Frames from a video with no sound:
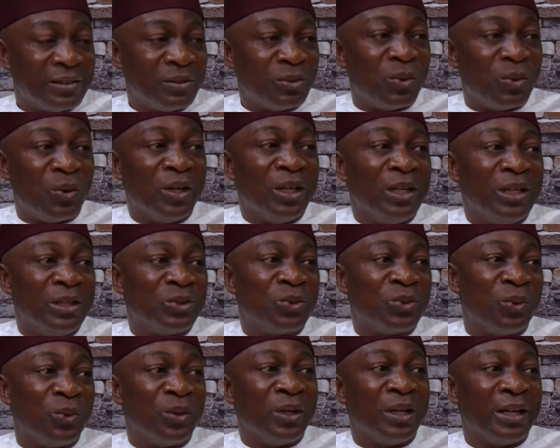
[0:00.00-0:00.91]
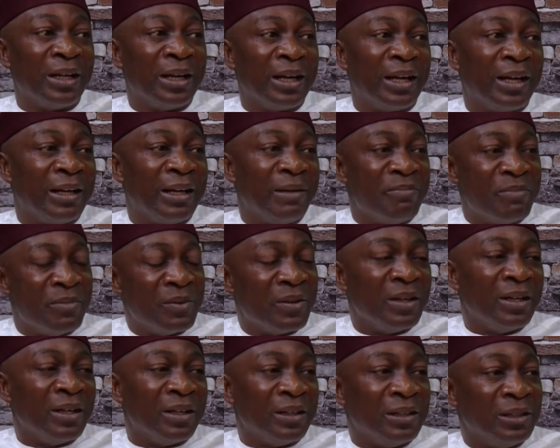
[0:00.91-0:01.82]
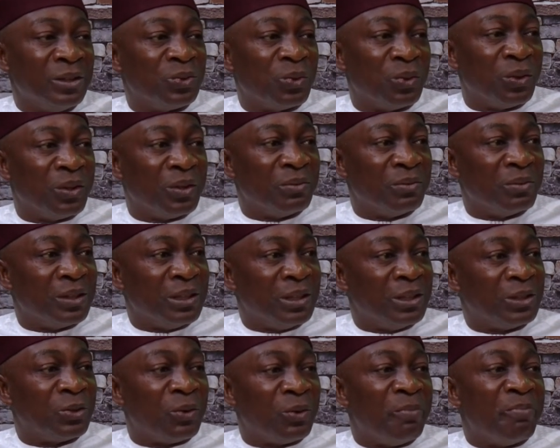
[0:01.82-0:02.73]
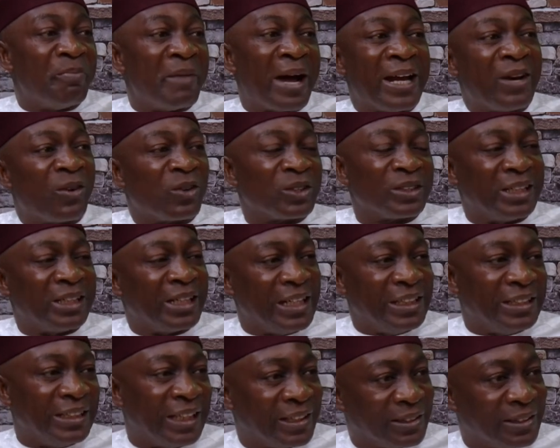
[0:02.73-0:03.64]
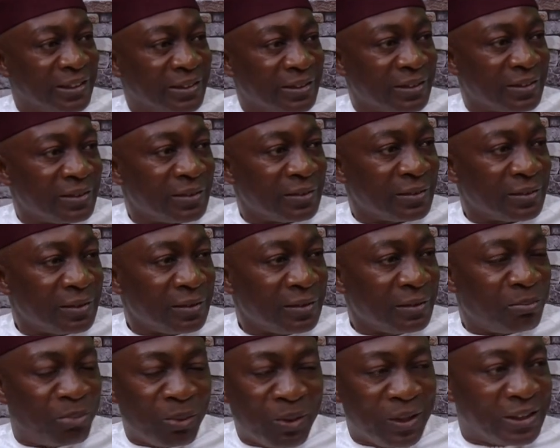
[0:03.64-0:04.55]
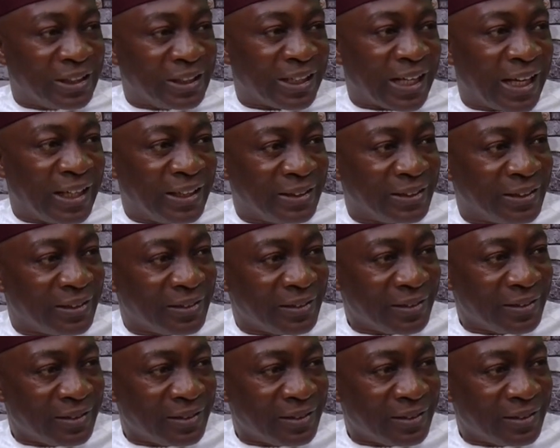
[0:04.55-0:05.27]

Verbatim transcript: go into a into a, into a minus gradient politically